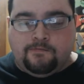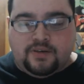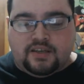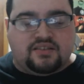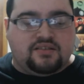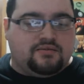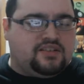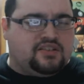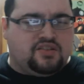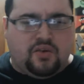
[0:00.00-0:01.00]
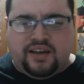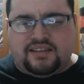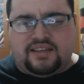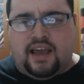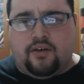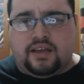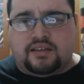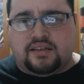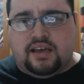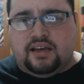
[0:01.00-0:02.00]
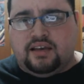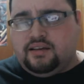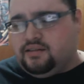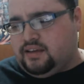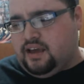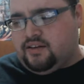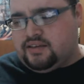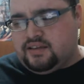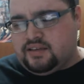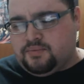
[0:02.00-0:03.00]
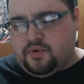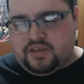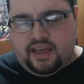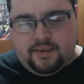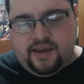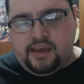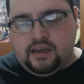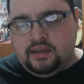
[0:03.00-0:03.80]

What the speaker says: Does Zoids count as a sports anime?